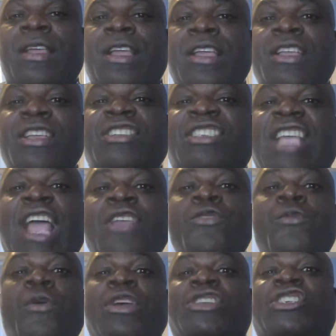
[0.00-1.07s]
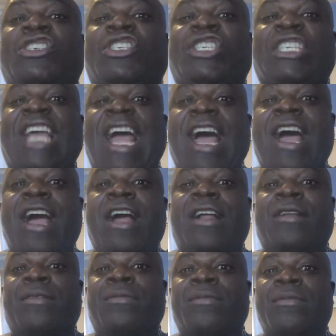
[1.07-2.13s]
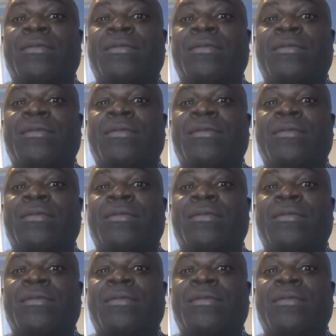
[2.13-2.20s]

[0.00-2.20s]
you say you will shine.